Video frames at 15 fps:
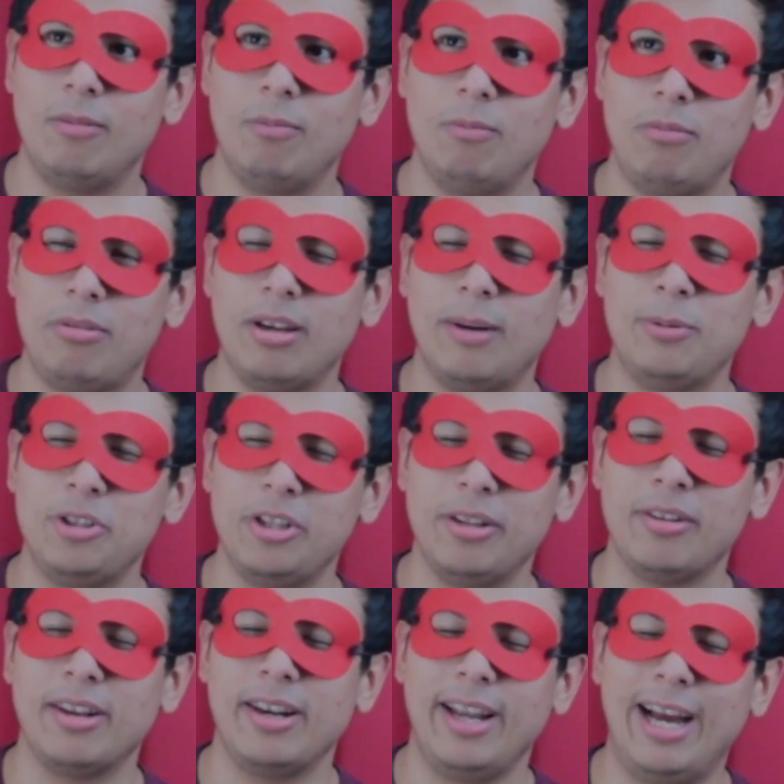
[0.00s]
some
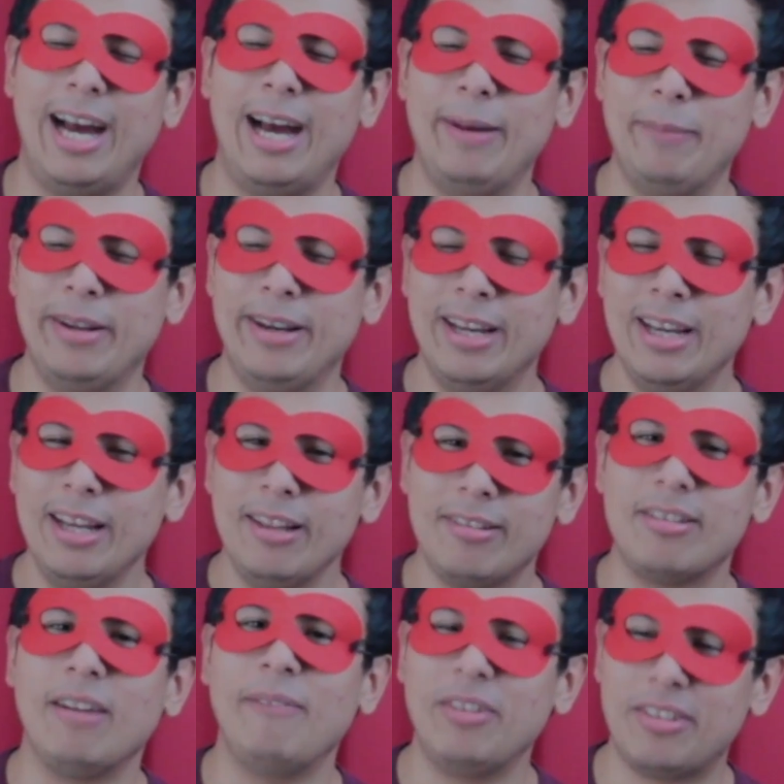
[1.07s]
shit's gonna happen.
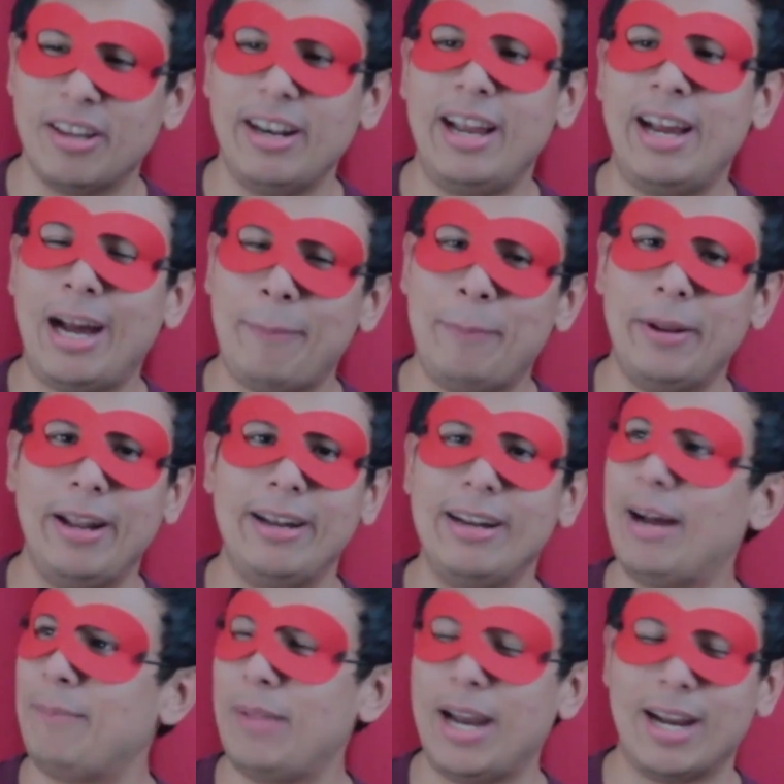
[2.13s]
Something's gonna happen, and
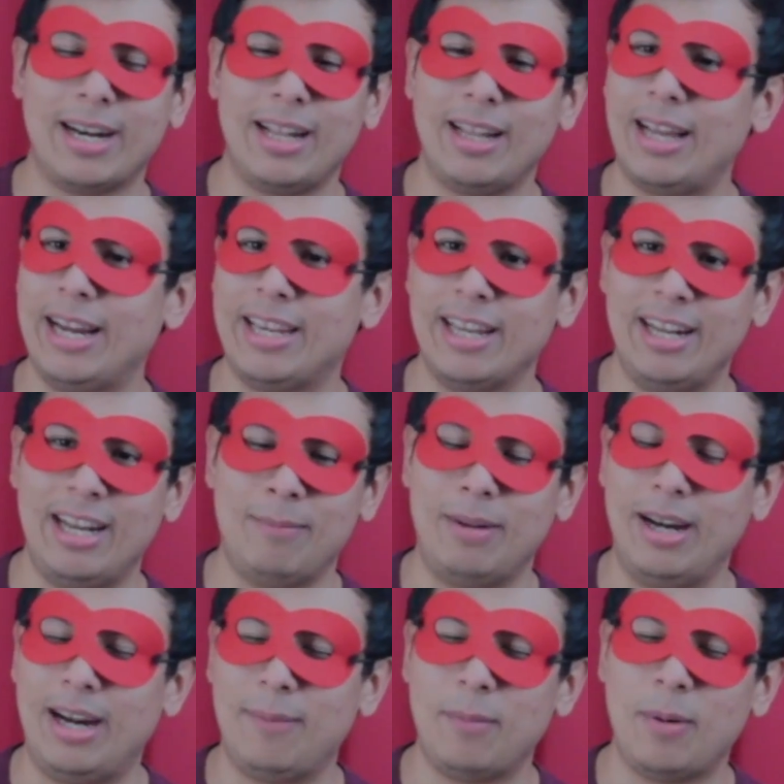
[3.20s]
I'm not gonna like it, am
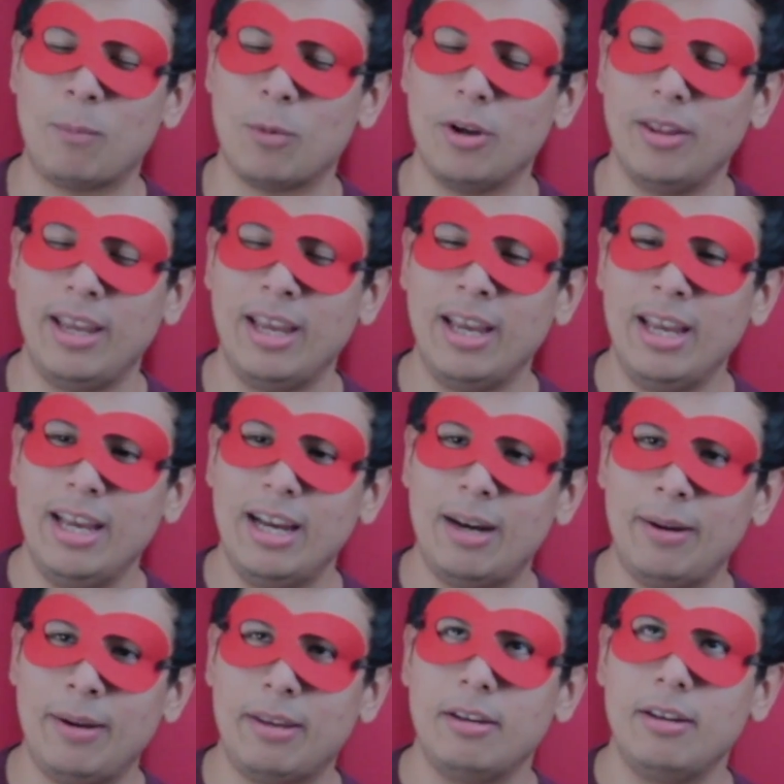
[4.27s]
I? I'm really,
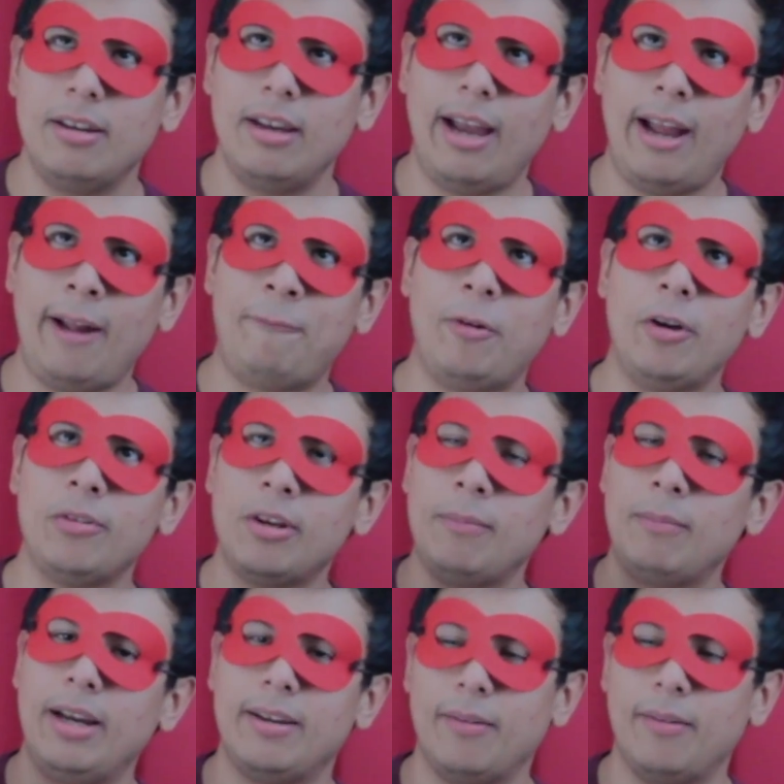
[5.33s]
like, at first I'm
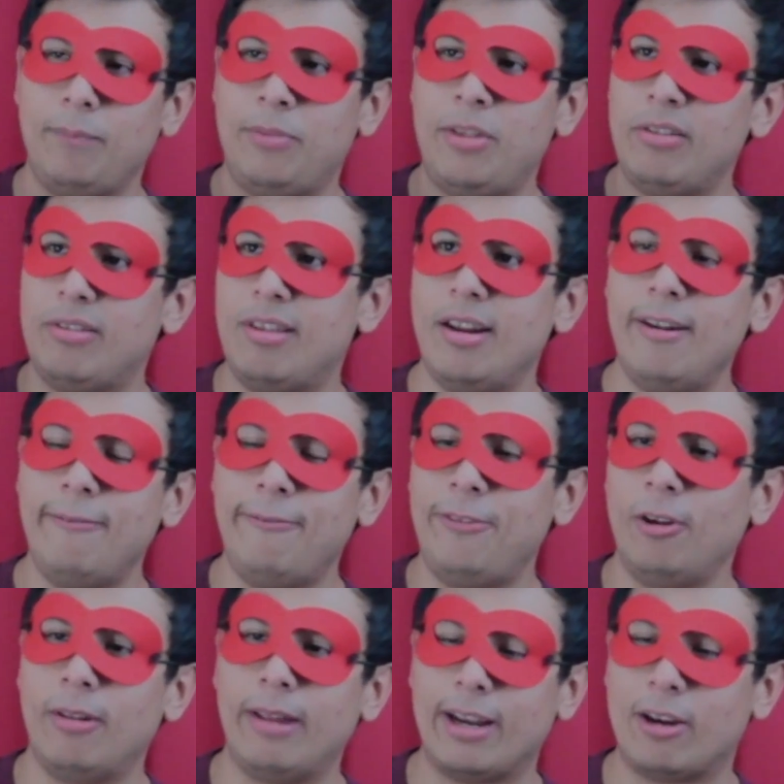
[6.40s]
like, this didn't feel, like,